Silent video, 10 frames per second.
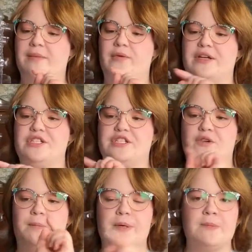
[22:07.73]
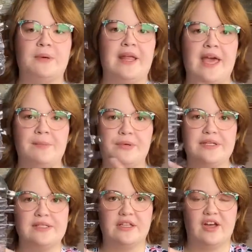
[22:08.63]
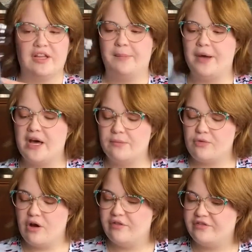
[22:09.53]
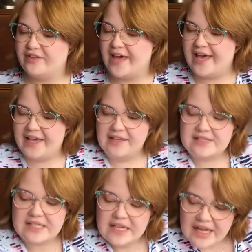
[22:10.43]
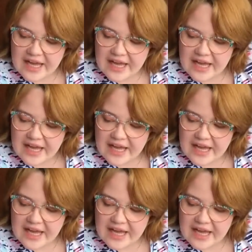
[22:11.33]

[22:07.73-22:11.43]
I'm going to do purple handprints along the bottom row of flags.